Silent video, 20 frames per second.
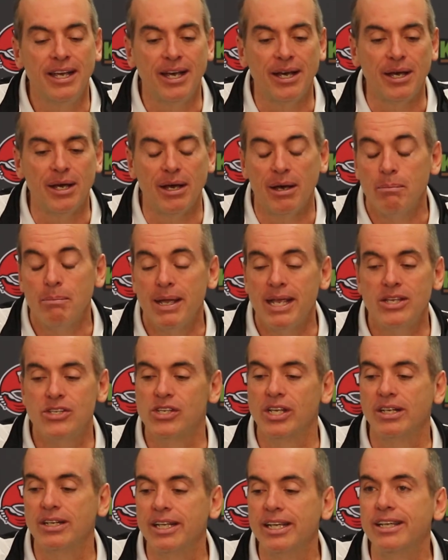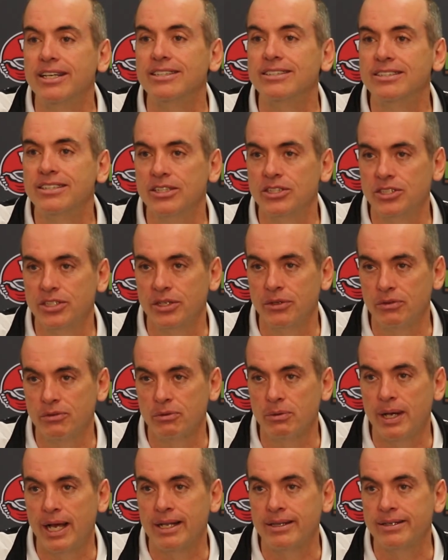uh, amazingly consistent
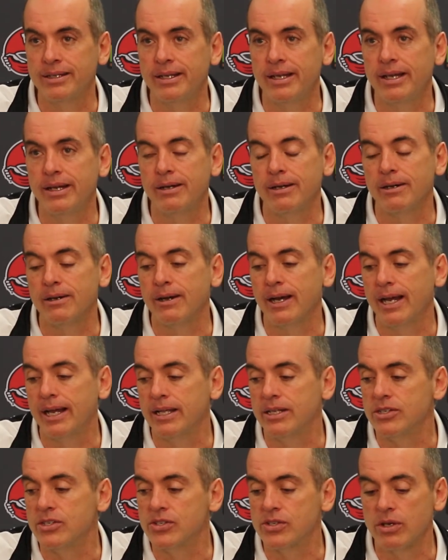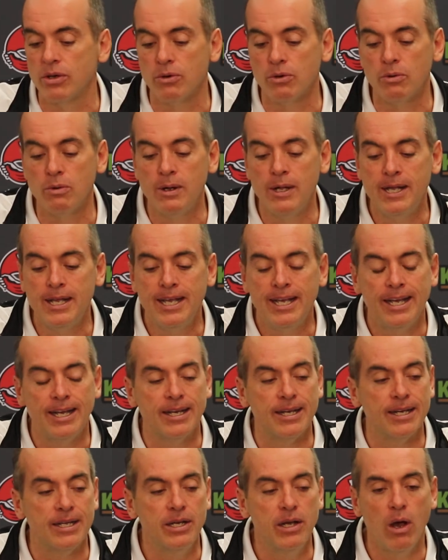throughout the year. And so,
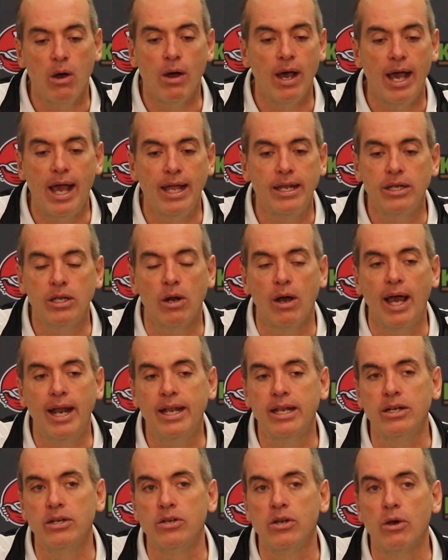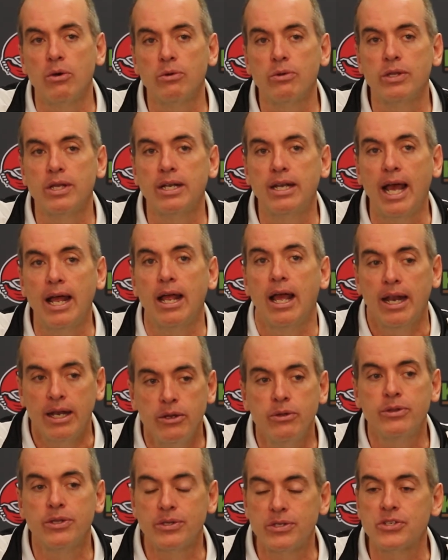uh, no, I, you know, I didn't know that. I, I,
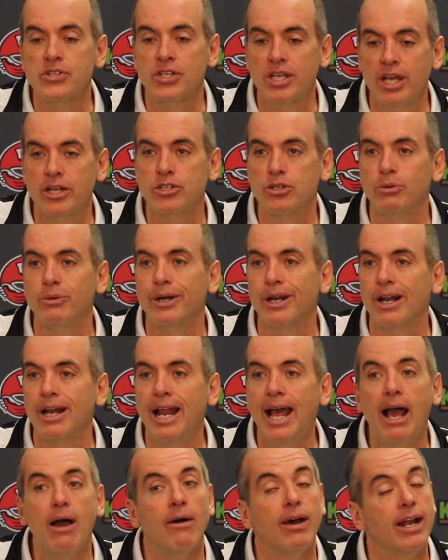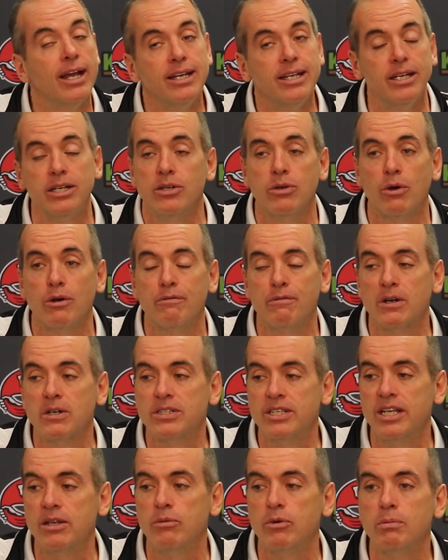knew that the schedule would allow it. I didn't know if our
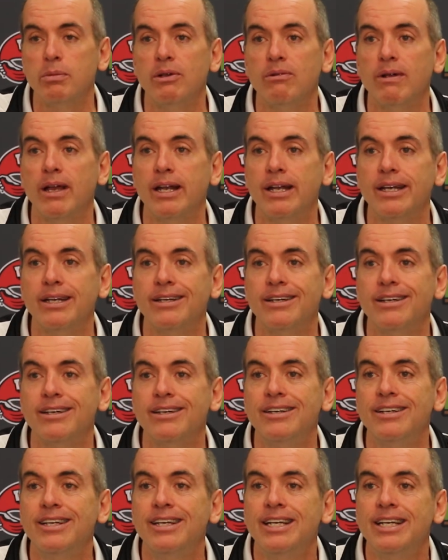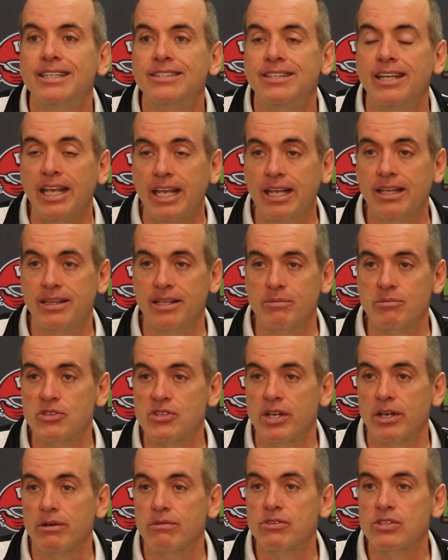team would be ready to, to get
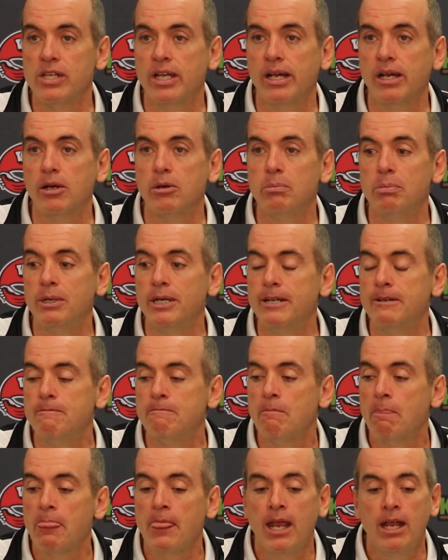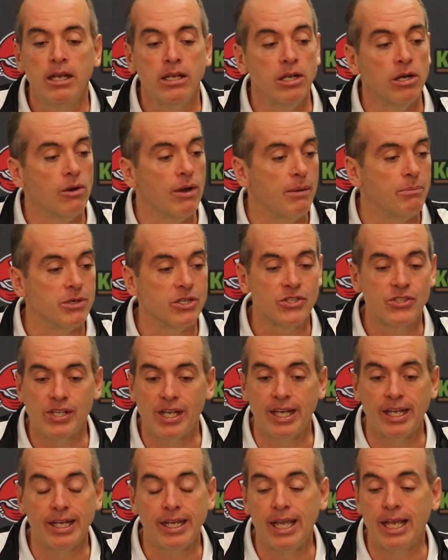themselves there. But, you know, I'm going to
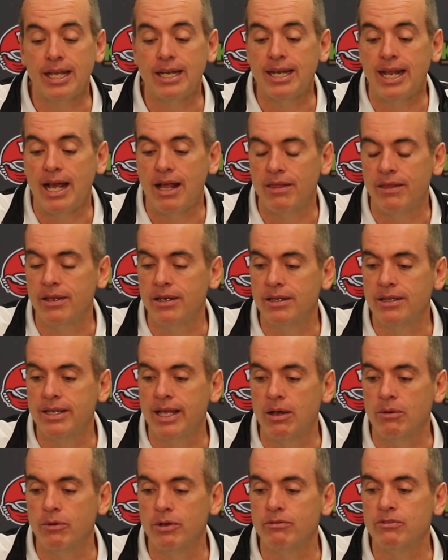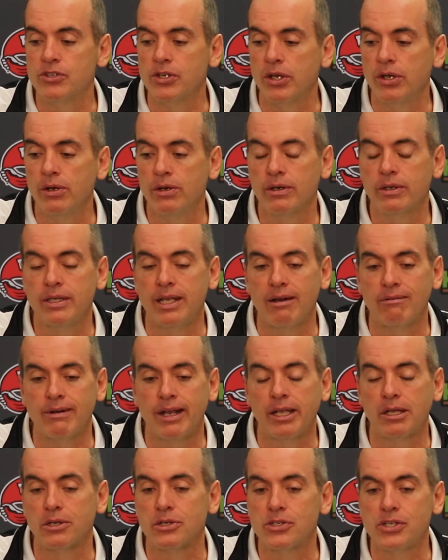say again now that, that we've secured that
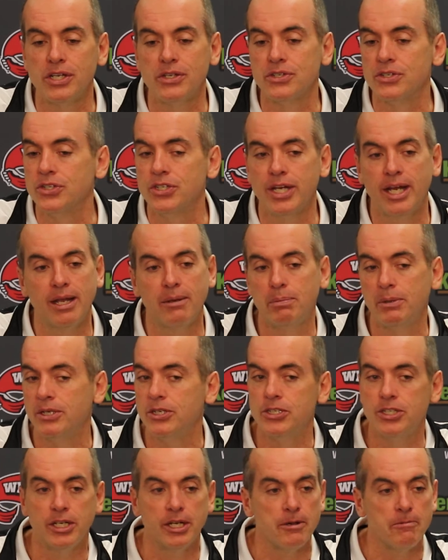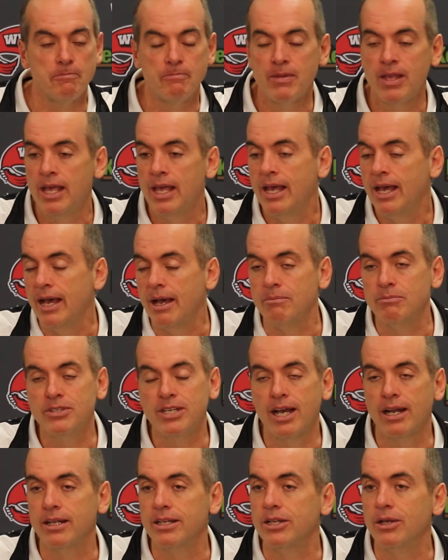regular season championship, I'm
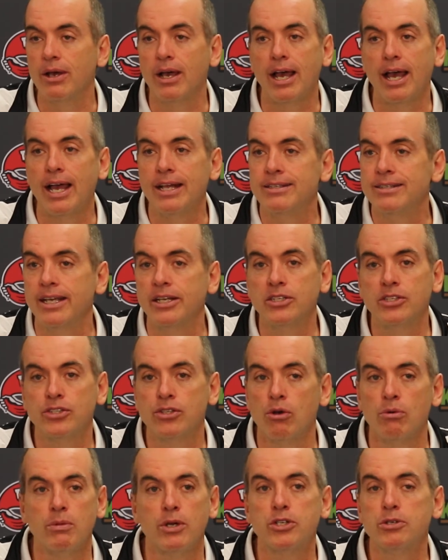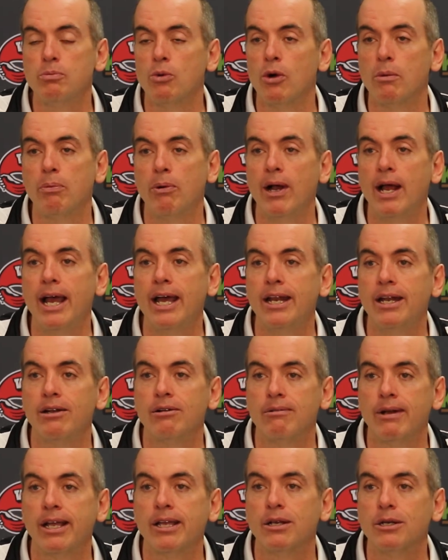telling you, I, I take so much more pride in
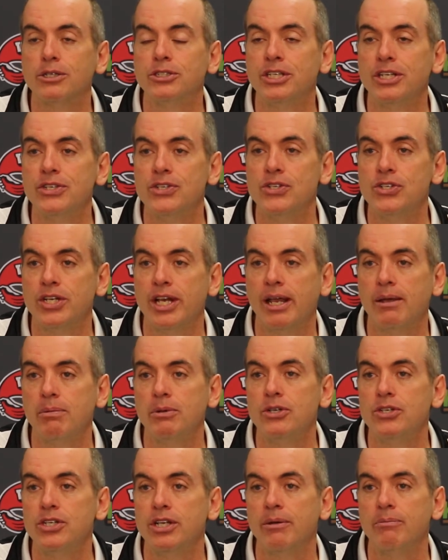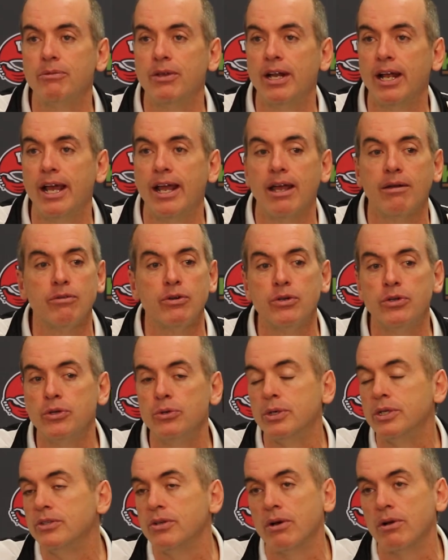a regular regular season championship than I ever
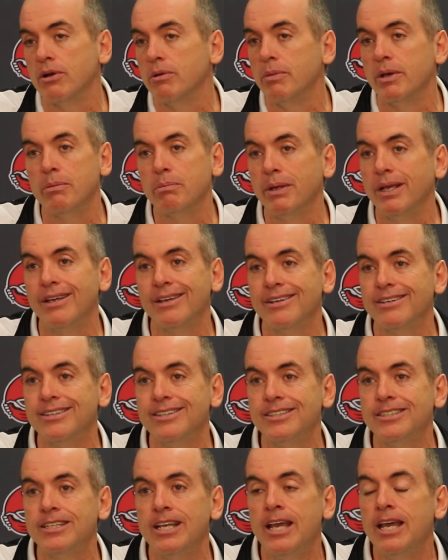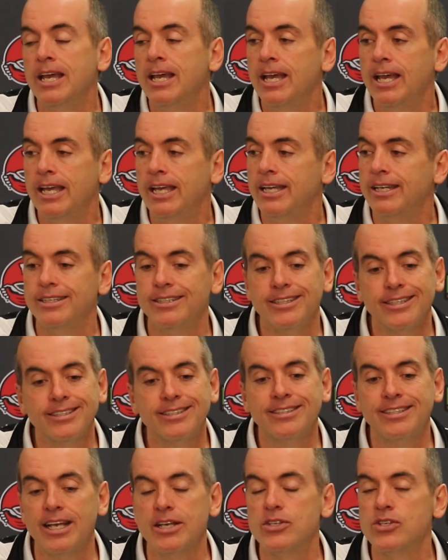do a tournament because it
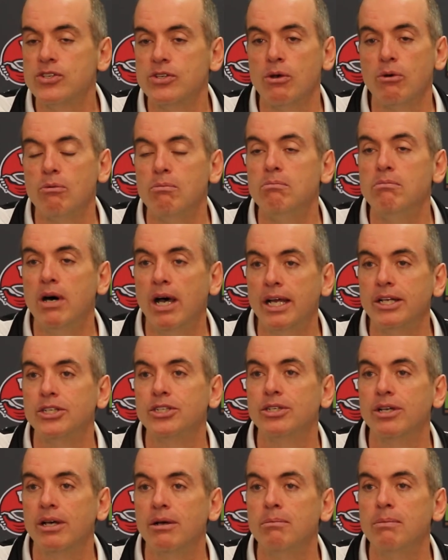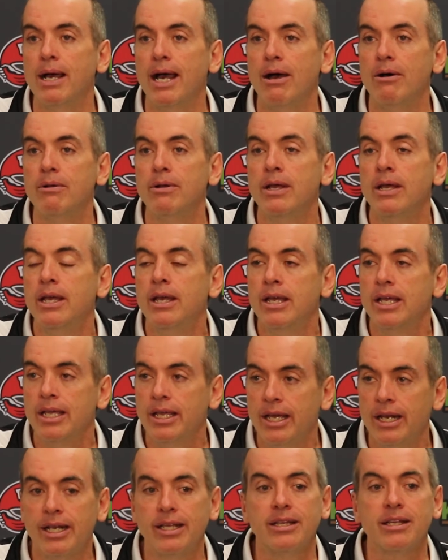just says so much about
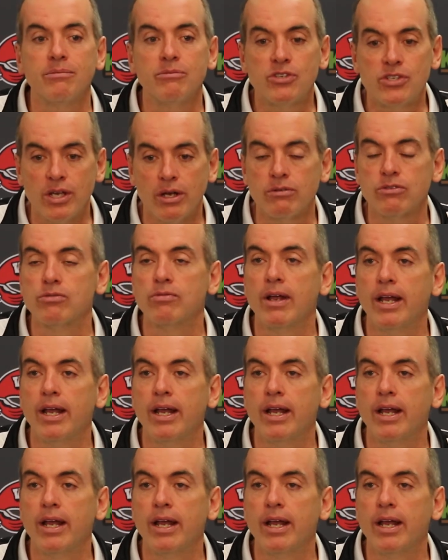getting themselves